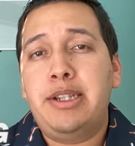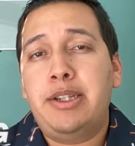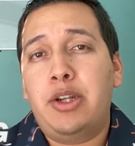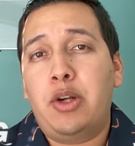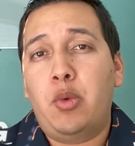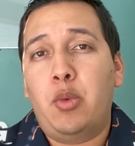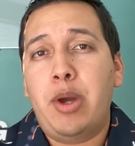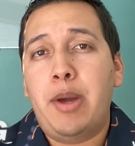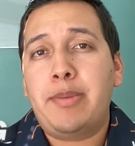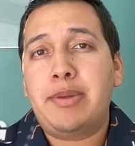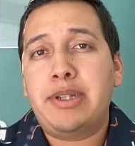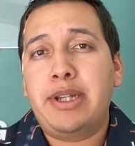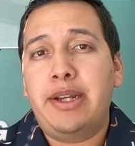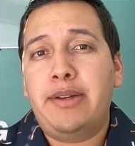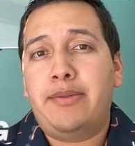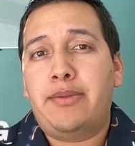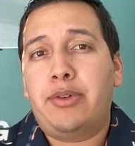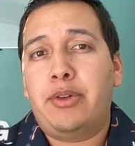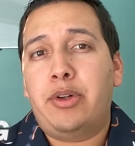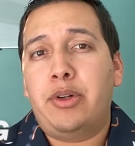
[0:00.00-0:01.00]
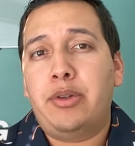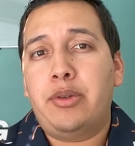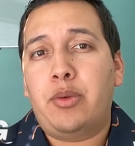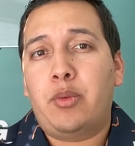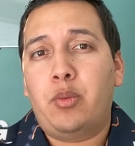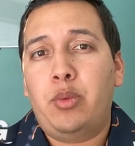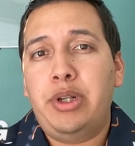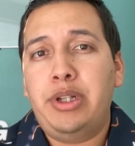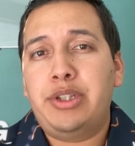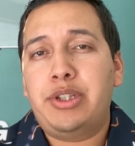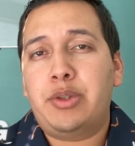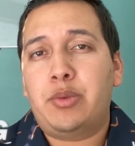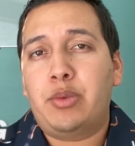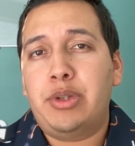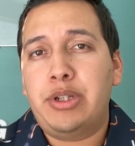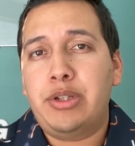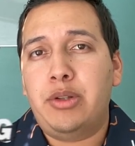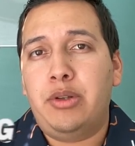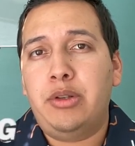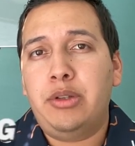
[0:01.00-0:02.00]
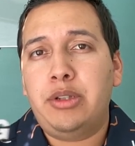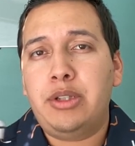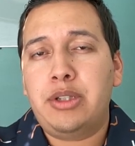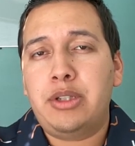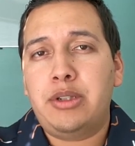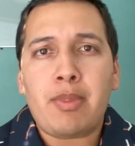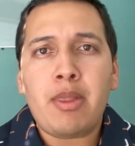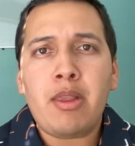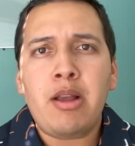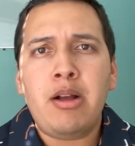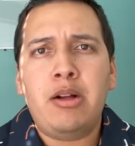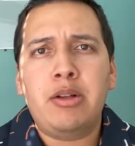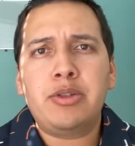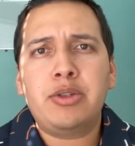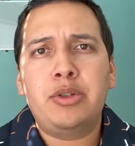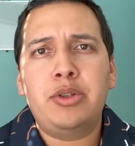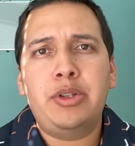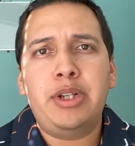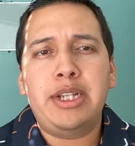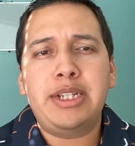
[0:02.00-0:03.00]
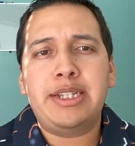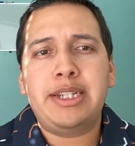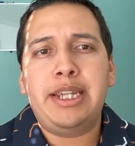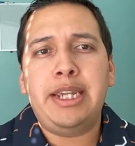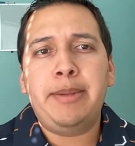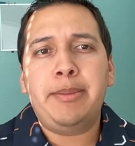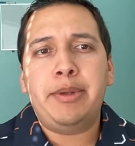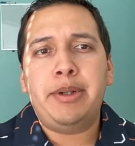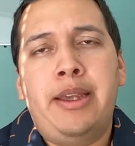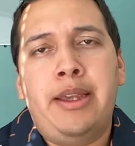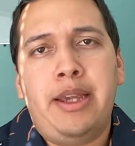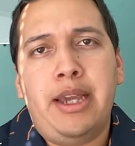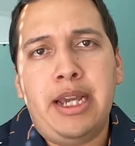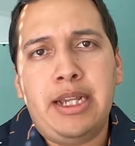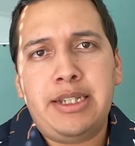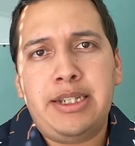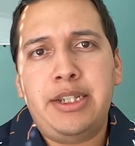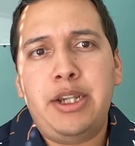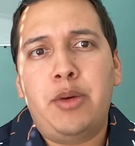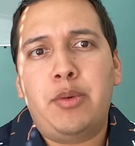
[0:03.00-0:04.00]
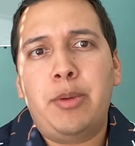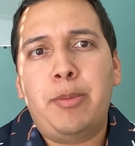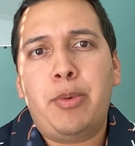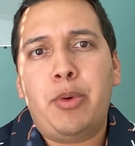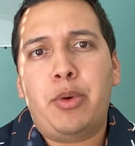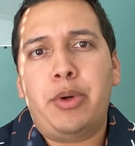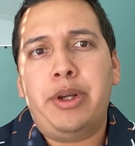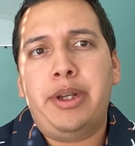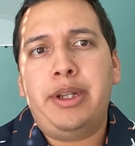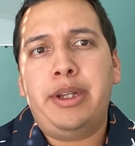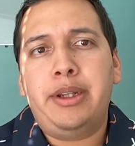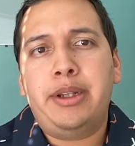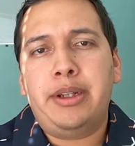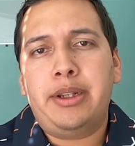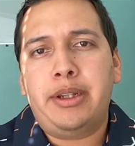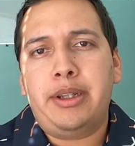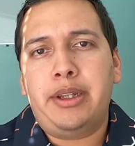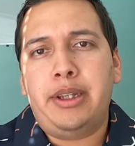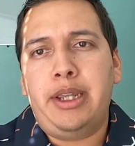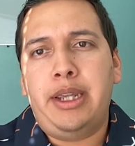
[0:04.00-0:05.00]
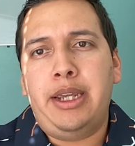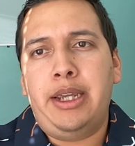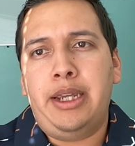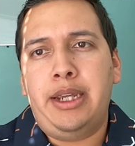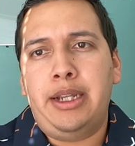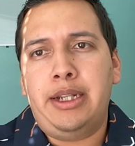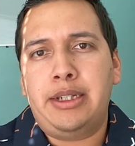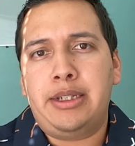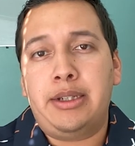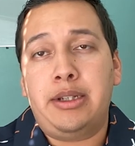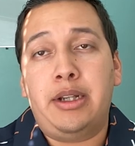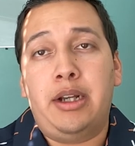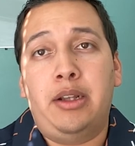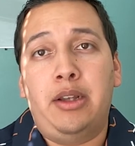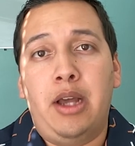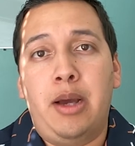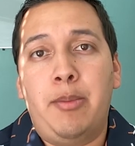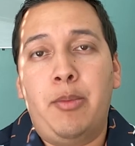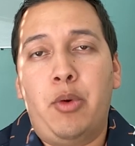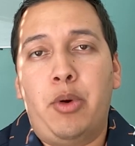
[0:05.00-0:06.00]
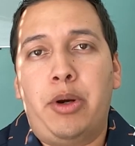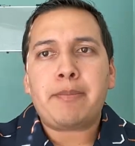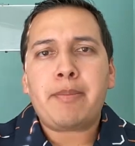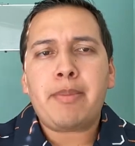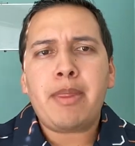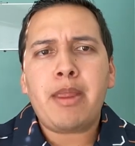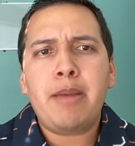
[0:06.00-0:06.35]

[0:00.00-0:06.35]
your website for rich results, also known as schema, SEO reporting, and a lot more.